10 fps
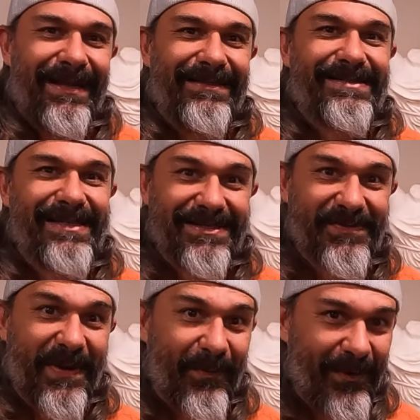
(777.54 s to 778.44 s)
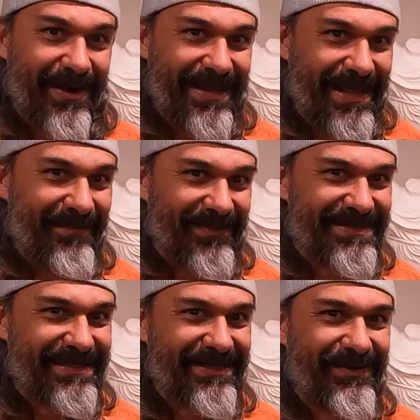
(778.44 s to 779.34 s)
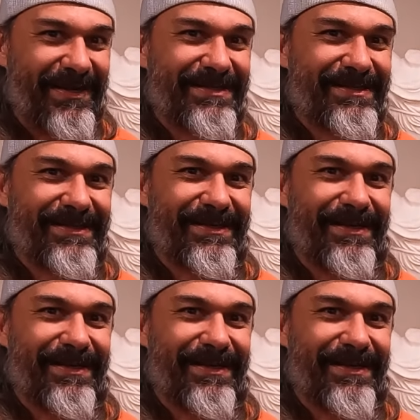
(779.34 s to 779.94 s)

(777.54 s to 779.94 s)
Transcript: And since we weren't able to go into